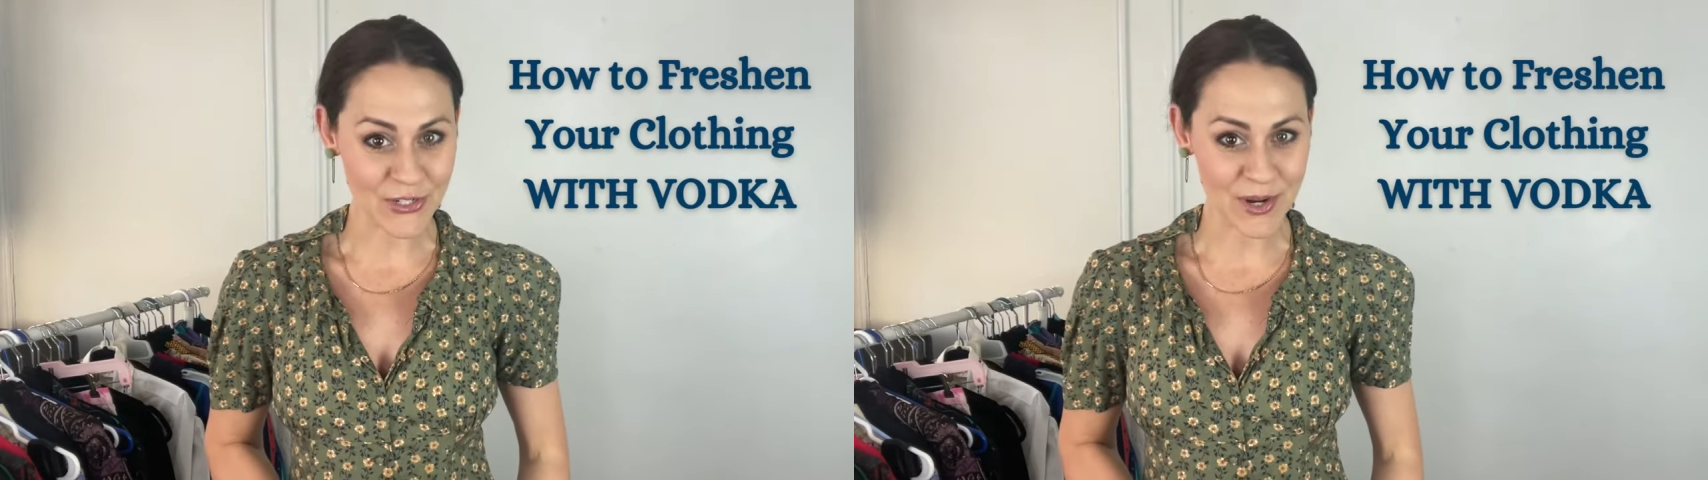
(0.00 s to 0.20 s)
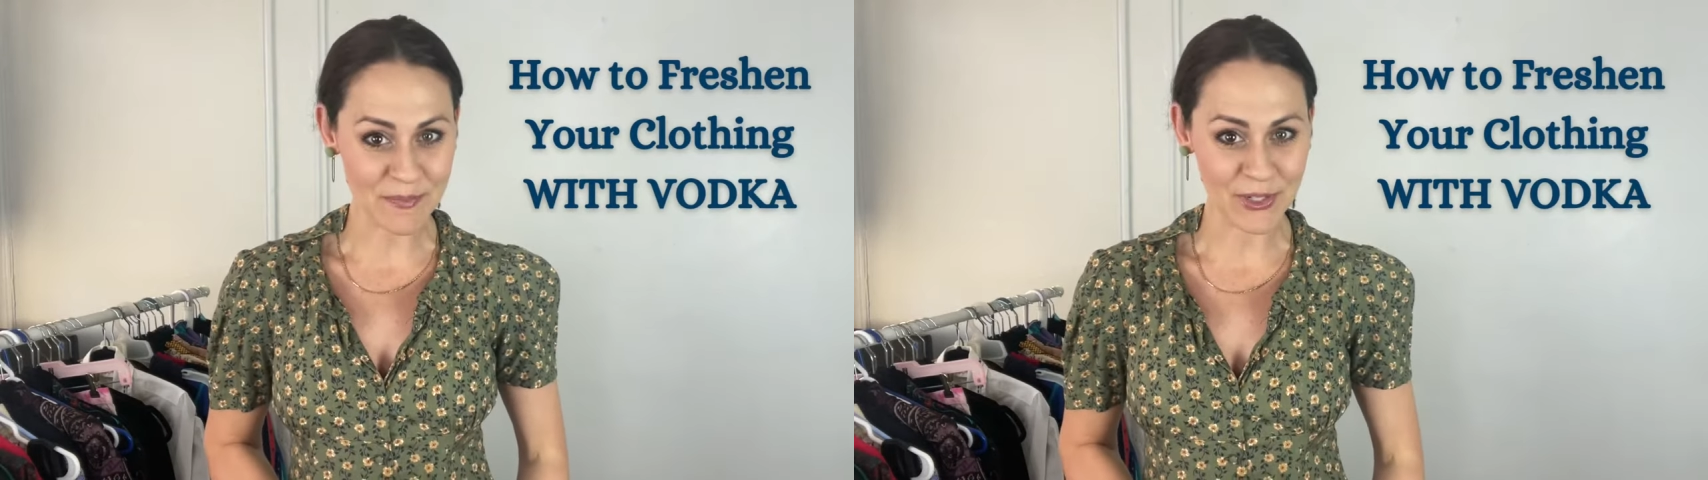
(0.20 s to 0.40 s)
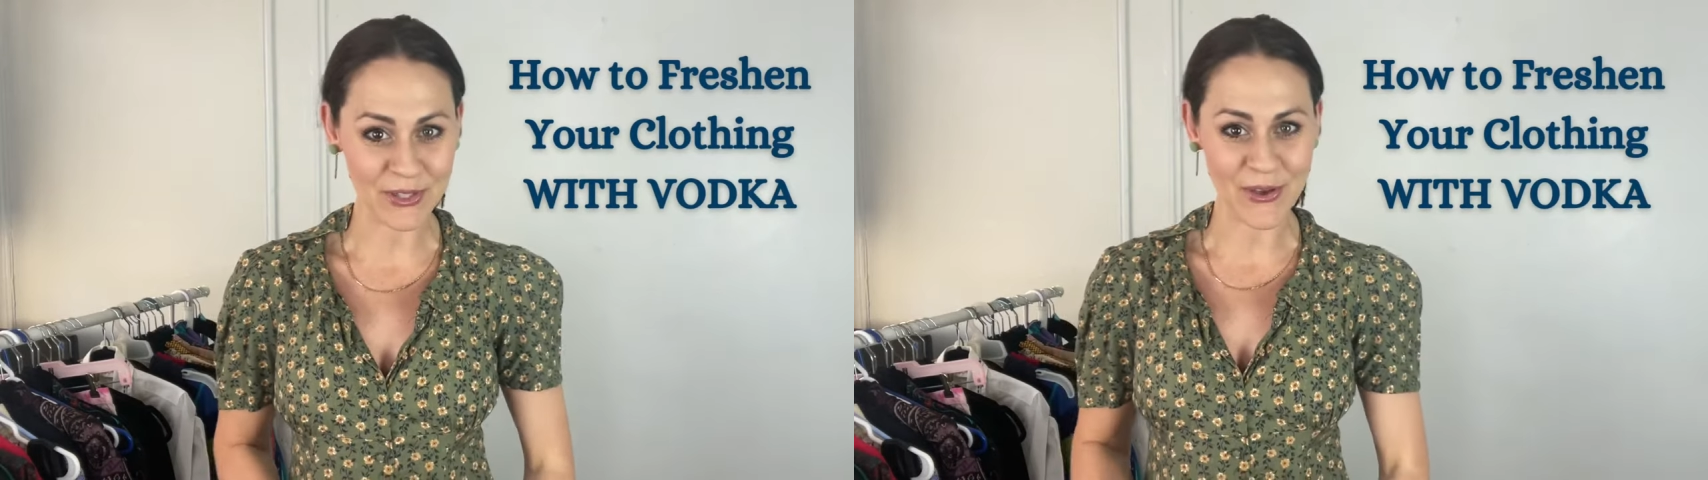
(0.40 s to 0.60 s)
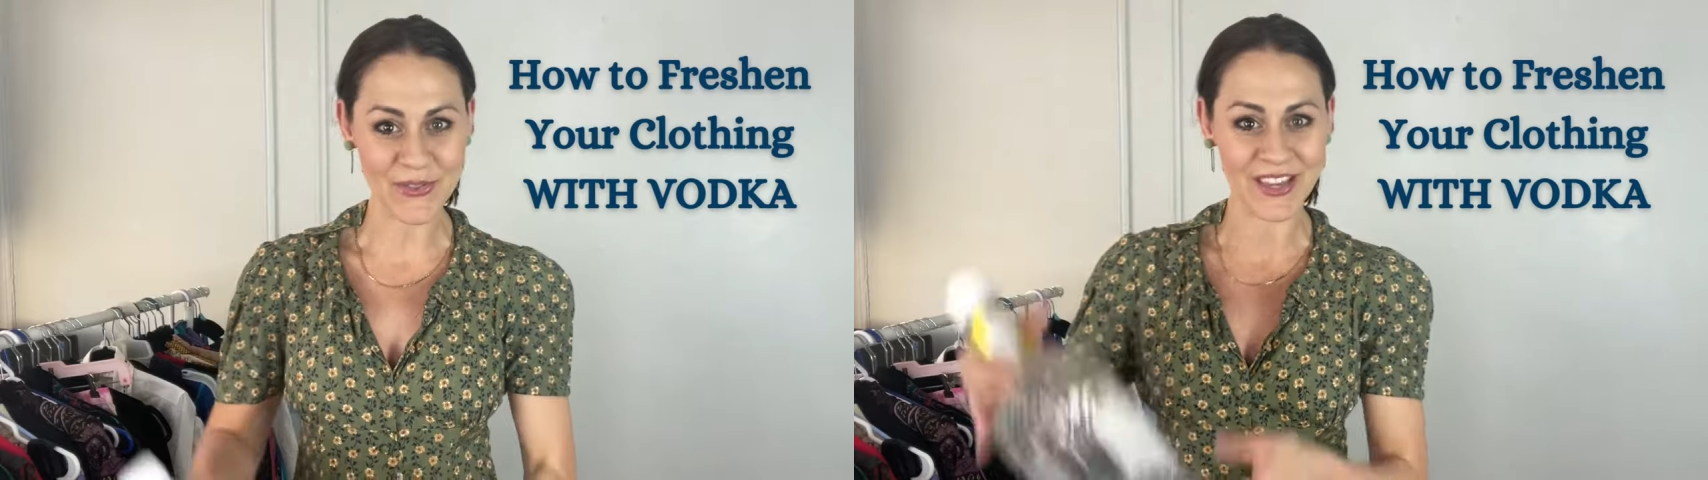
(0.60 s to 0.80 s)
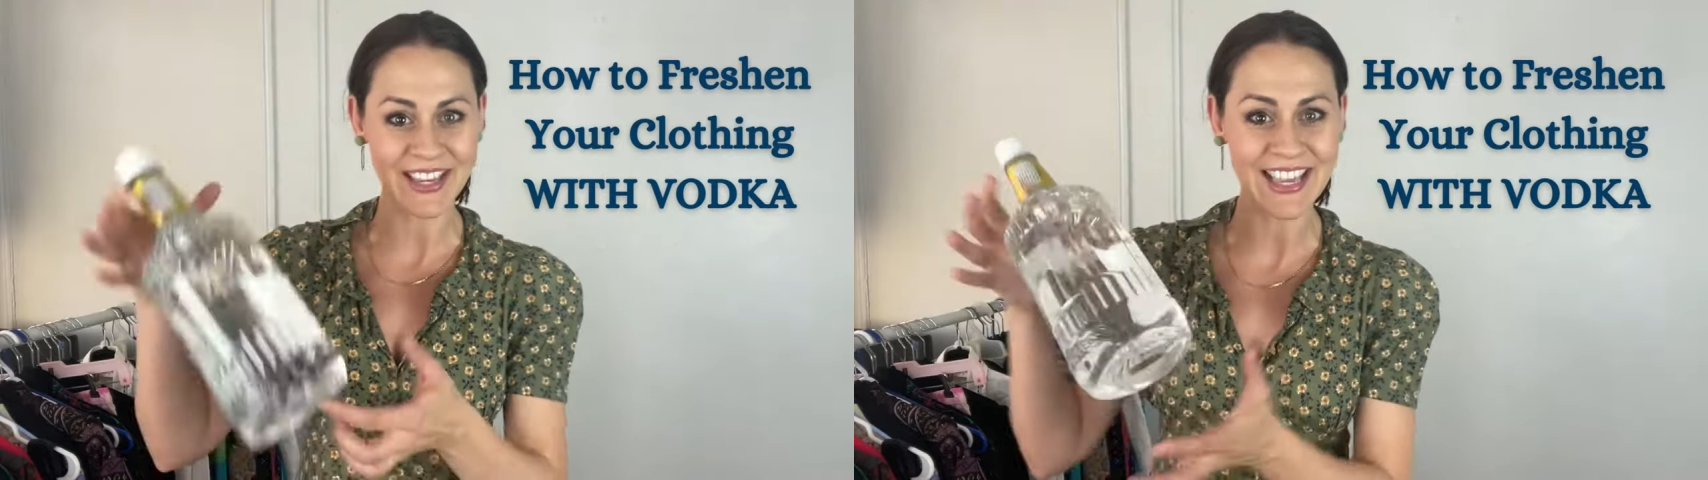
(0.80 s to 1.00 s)
up your
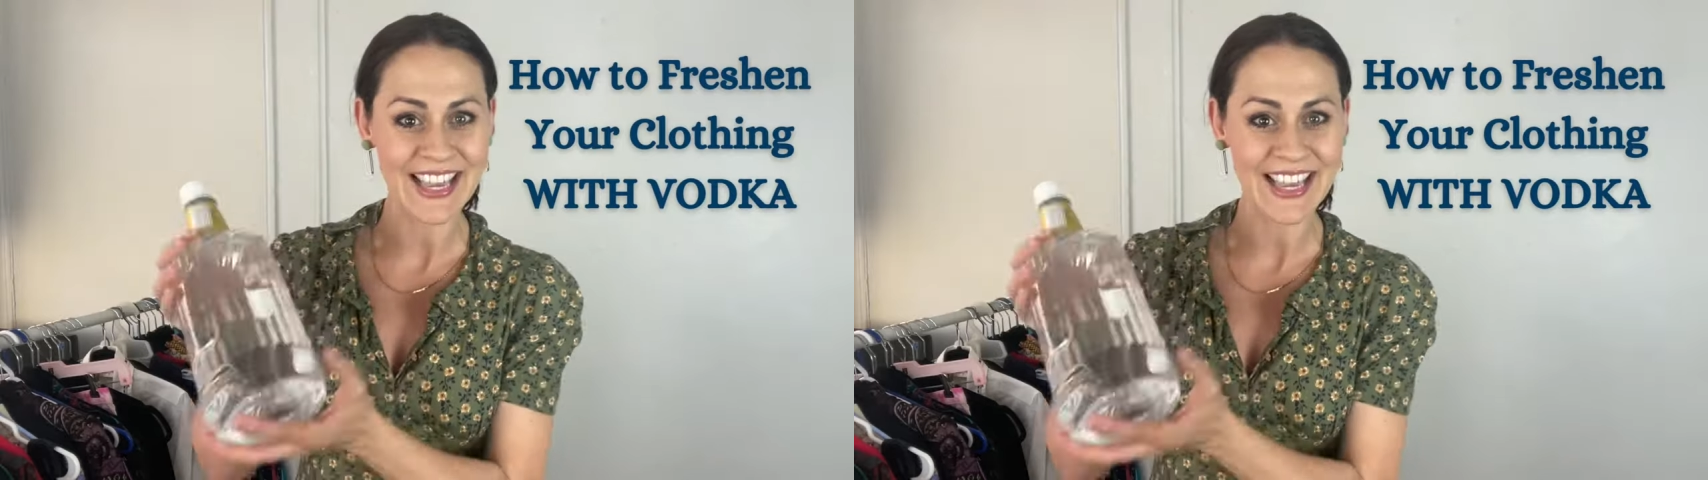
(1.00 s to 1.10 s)
clothing